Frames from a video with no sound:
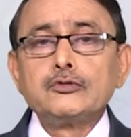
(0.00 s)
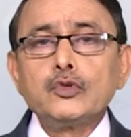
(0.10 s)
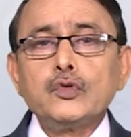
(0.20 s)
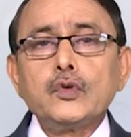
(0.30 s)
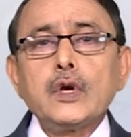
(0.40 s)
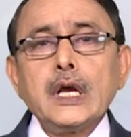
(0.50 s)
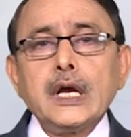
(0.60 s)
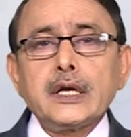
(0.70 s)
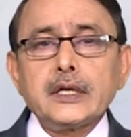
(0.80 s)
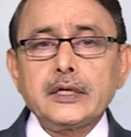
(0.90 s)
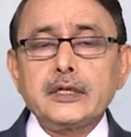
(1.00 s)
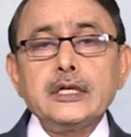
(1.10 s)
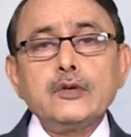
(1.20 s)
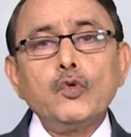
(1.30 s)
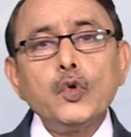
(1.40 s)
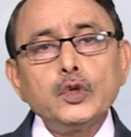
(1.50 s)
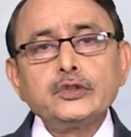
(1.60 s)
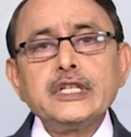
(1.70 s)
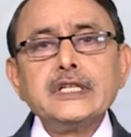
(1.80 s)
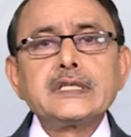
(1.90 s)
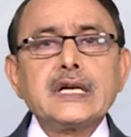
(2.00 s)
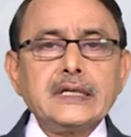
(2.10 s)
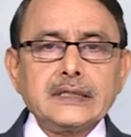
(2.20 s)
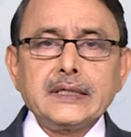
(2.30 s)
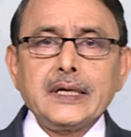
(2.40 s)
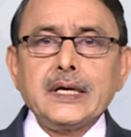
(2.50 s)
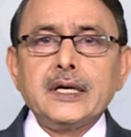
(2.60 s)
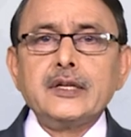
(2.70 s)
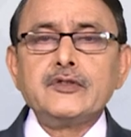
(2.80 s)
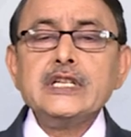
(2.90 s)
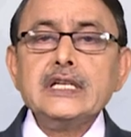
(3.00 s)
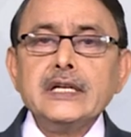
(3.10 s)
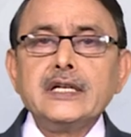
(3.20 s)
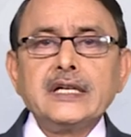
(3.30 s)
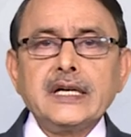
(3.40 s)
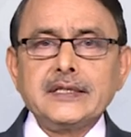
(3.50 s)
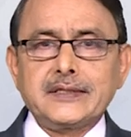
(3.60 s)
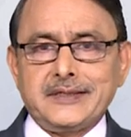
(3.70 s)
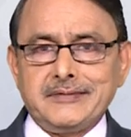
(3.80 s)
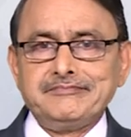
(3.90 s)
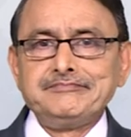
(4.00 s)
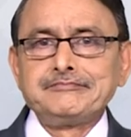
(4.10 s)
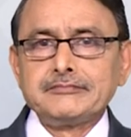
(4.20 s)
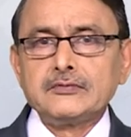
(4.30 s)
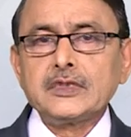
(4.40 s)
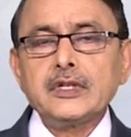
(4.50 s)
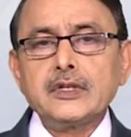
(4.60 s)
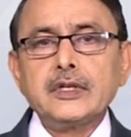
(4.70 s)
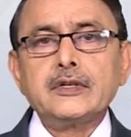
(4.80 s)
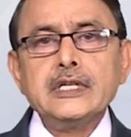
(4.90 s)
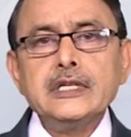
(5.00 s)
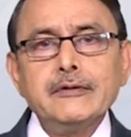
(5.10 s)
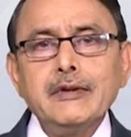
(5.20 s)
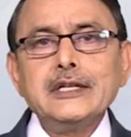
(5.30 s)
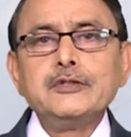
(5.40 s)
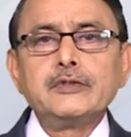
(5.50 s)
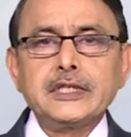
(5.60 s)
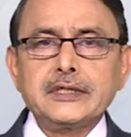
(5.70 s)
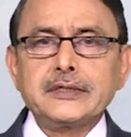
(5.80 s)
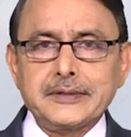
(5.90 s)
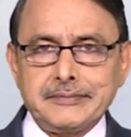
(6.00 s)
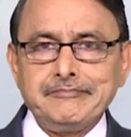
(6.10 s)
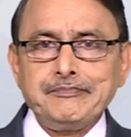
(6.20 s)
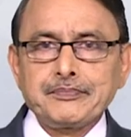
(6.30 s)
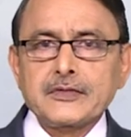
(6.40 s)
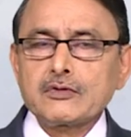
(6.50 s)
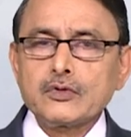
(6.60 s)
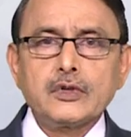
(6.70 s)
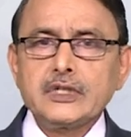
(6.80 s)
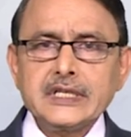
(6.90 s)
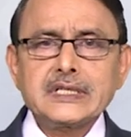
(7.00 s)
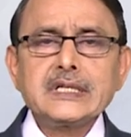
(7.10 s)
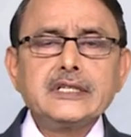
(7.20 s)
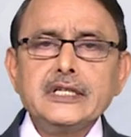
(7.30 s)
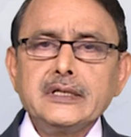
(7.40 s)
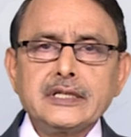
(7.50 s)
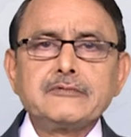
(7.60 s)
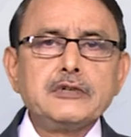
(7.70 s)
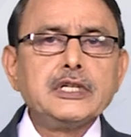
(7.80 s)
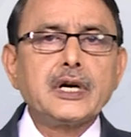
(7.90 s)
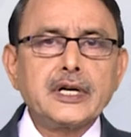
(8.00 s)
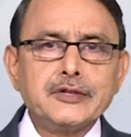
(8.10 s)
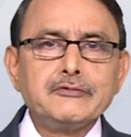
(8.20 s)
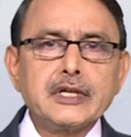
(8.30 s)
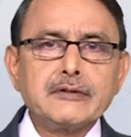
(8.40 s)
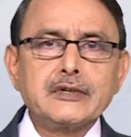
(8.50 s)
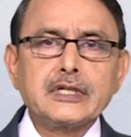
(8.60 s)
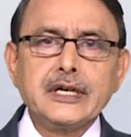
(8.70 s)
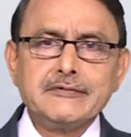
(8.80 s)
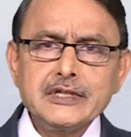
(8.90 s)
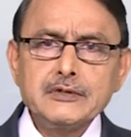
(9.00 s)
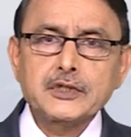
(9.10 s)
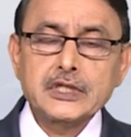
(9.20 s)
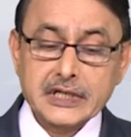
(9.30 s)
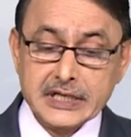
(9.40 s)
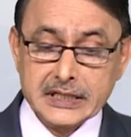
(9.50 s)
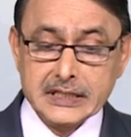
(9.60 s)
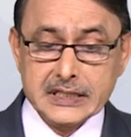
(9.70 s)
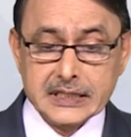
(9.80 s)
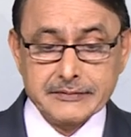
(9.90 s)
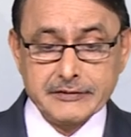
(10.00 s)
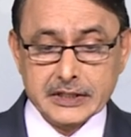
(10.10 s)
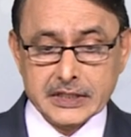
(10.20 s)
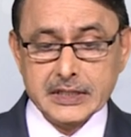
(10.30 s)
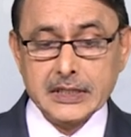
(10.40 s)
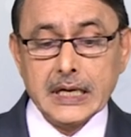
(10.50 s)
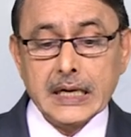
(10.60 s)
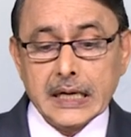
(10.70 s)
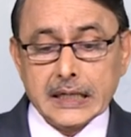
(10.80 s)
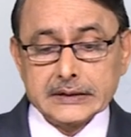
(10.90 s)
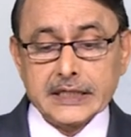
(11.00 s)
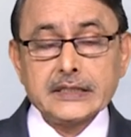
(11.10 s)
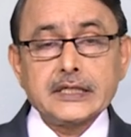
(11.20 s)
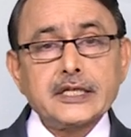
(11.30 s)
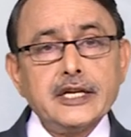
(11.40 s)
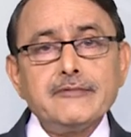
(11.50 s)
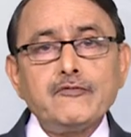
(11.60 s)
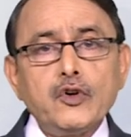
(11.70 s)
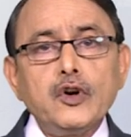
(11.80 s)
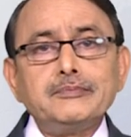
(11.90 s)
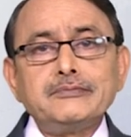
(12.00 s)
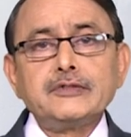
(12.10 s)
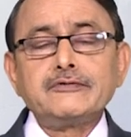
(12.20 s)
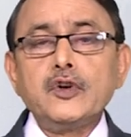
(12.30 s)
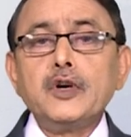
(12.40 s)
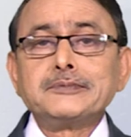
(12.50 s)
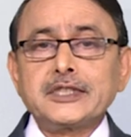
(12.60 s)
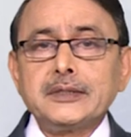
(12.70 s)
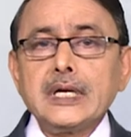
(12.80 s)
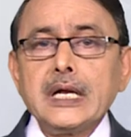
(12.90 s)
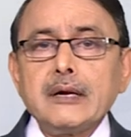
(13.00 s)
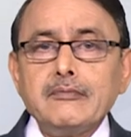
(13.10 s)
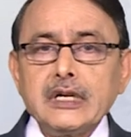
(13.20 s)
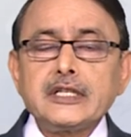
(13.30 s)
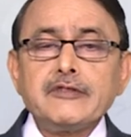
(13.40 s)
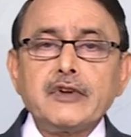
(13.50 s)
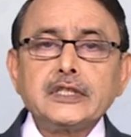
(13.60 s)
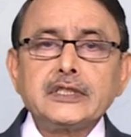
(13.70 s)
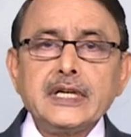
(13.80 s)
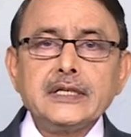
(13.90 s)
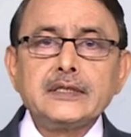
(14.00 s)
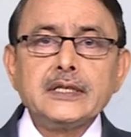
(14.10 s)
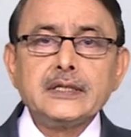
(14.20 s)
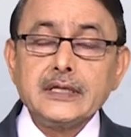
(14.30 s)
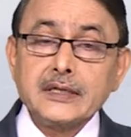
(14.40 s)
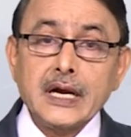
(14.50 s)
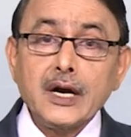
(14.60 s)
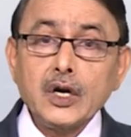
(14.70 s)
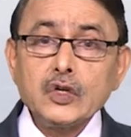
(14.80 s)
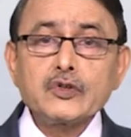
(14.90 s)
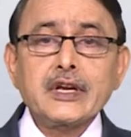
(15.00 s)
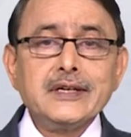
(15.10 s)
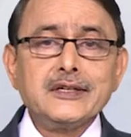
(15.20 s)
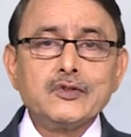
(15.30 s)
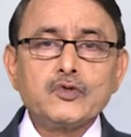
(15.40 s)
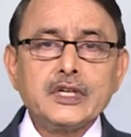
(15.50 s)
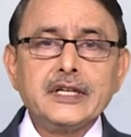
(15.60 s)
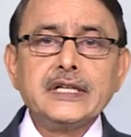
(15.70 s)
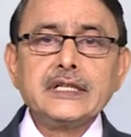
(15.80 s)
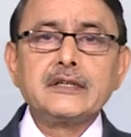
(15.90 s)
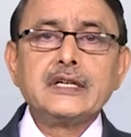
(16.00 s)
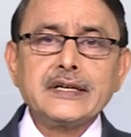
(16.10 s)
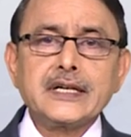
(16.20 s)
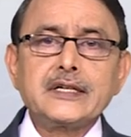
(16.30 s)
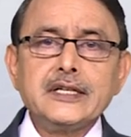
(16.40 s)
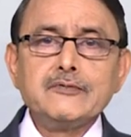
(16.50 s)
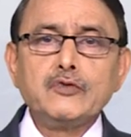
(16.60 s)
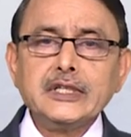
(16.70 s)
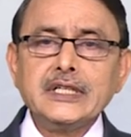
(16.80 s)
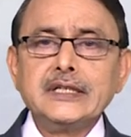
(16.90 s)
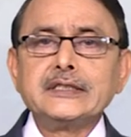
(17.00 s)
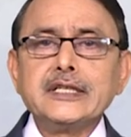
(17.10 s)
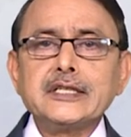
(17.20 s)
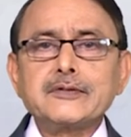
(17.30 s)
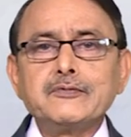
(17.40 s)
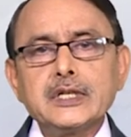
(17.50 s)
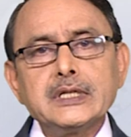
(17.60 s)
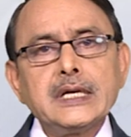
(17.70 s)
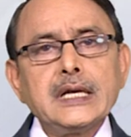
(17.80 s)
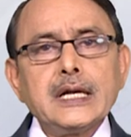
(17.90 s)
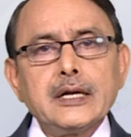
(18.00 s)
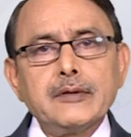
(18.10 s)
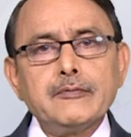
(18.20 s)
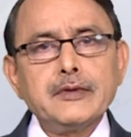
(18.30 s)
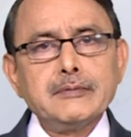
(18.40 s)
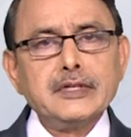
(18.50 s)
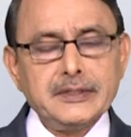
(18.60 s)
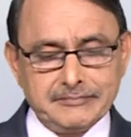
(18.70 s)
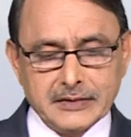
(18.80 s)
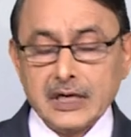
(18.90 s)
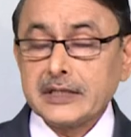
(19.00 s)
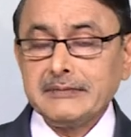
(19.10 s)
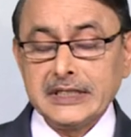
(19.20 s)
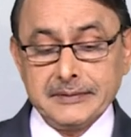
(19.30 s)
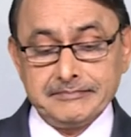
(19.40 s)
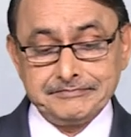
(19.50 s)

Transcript: So, eh, the old things are reanalyzed, eh, re-evaluated so that's the thing that we are doing with Harvey. Again, here we see that the same form performs multifunctionality. Then how can you relate directly one utterance with women or men?